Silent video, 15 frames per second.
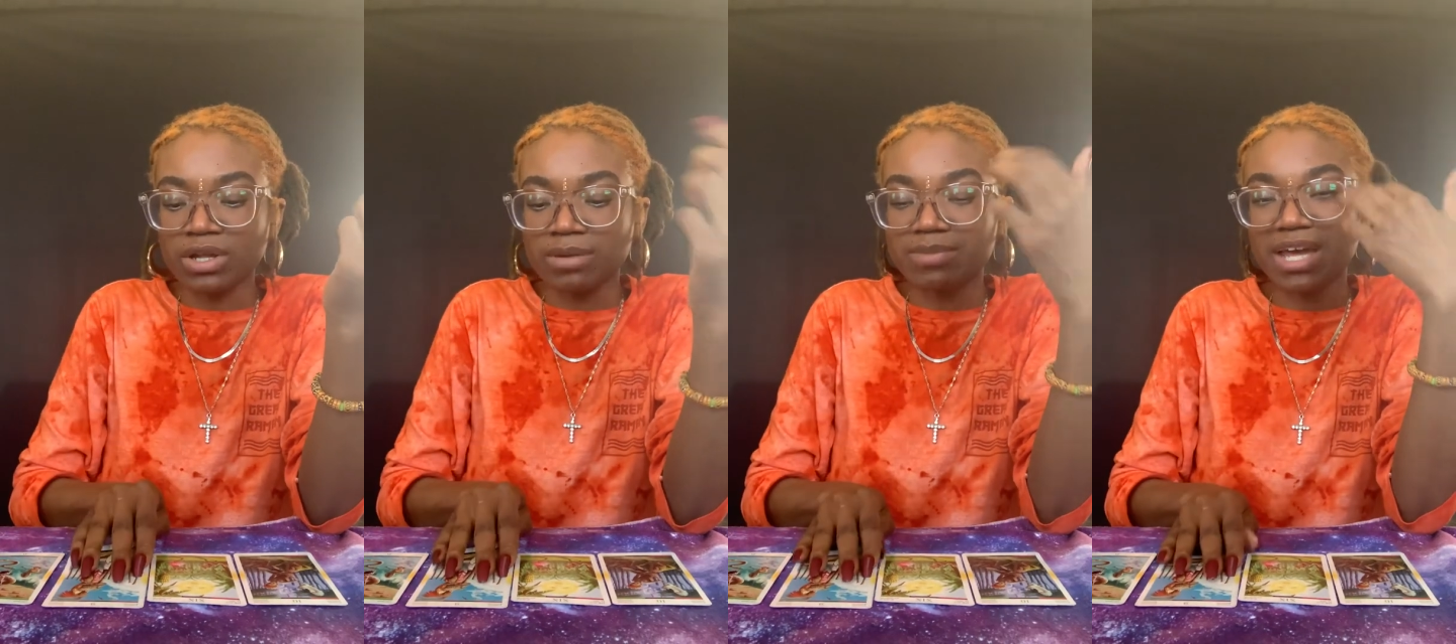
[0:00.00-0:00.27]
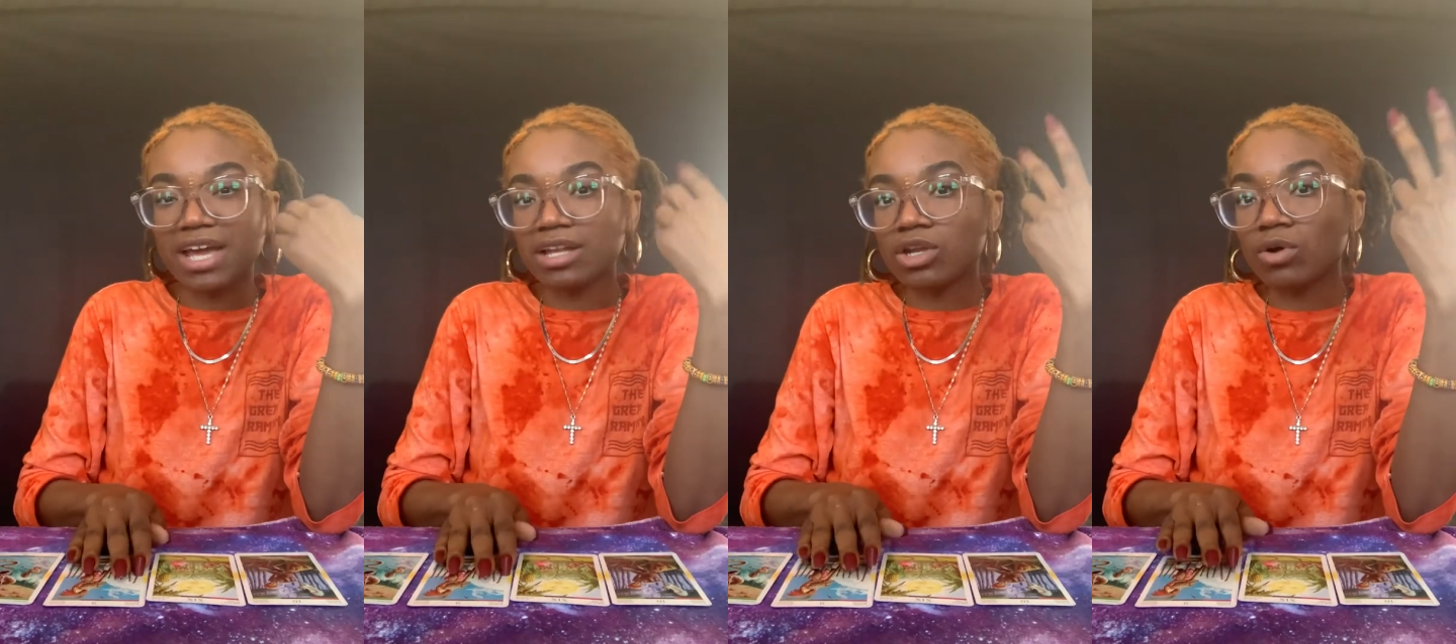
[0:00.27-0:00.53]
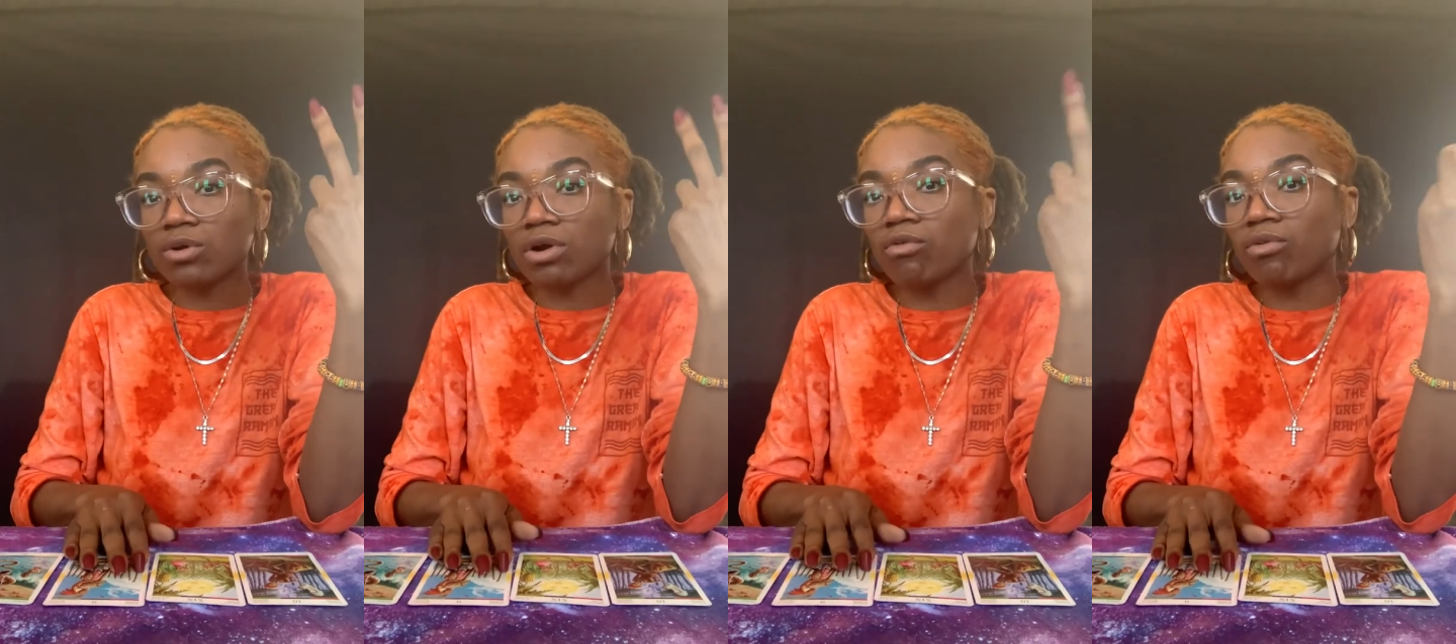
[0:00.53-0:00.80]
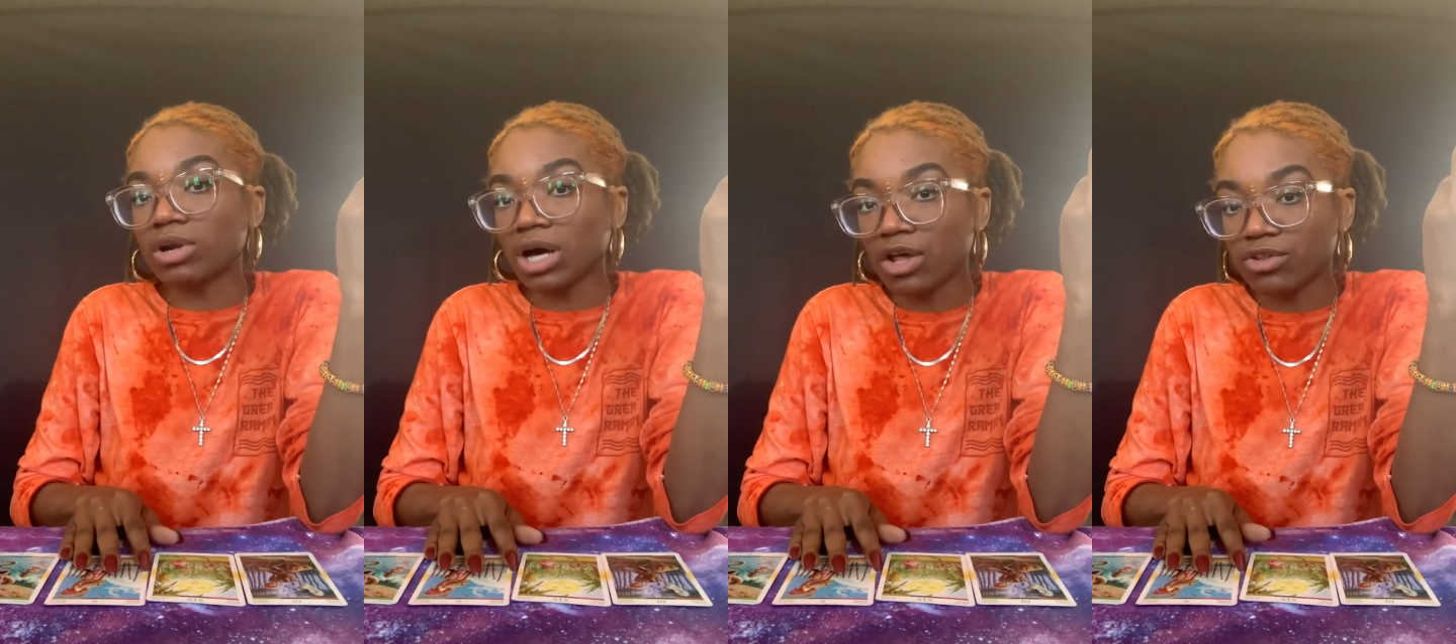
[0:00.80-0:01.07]
Take note of
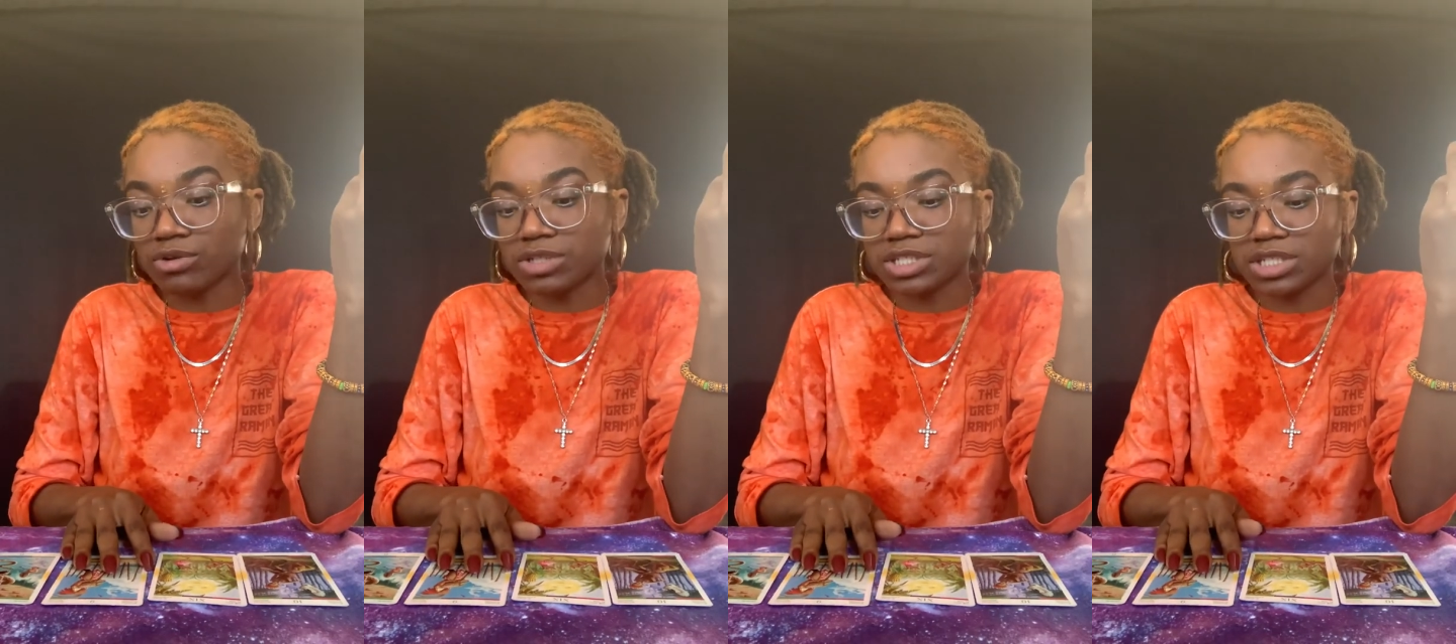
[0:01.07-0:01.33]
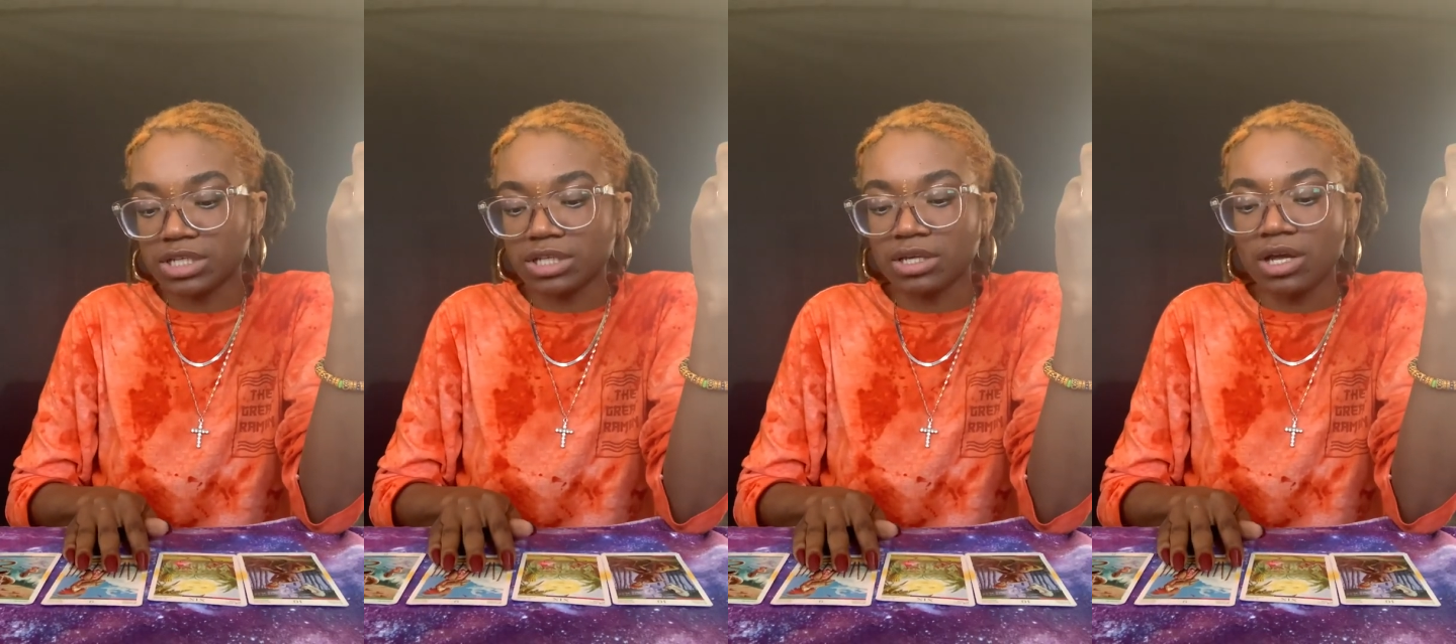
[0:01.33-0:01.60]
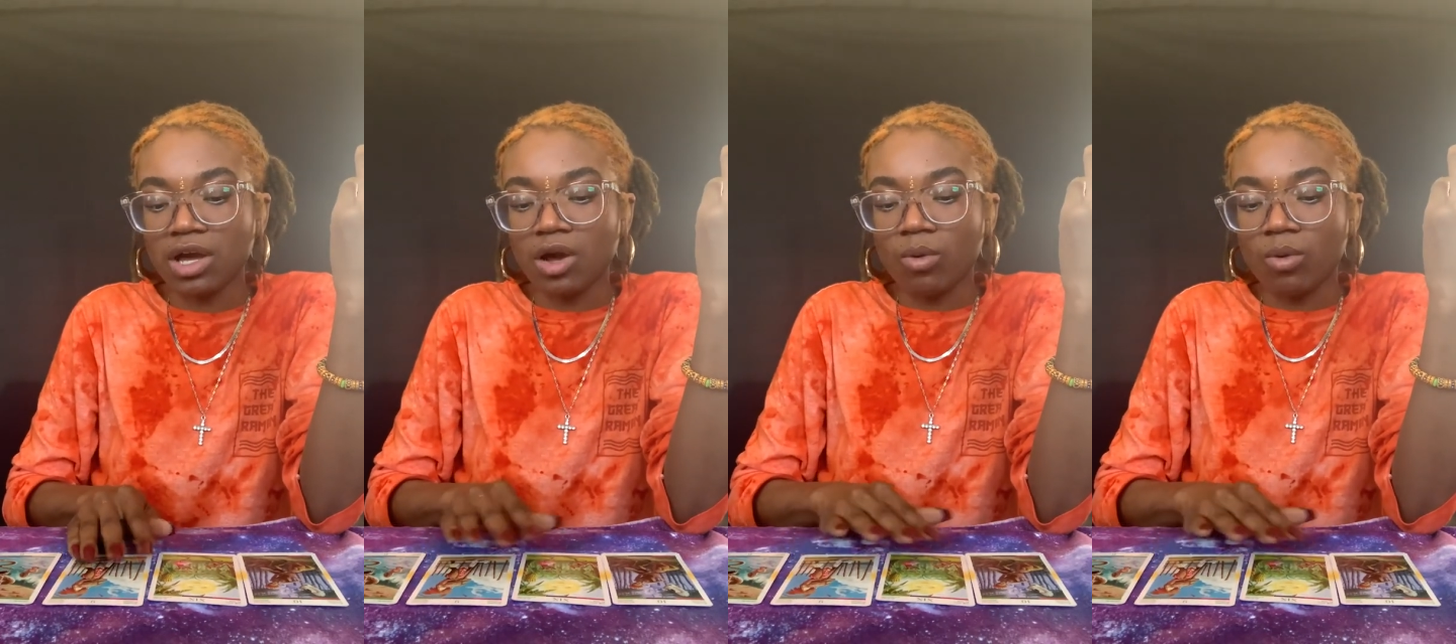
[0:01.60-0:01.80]
what others see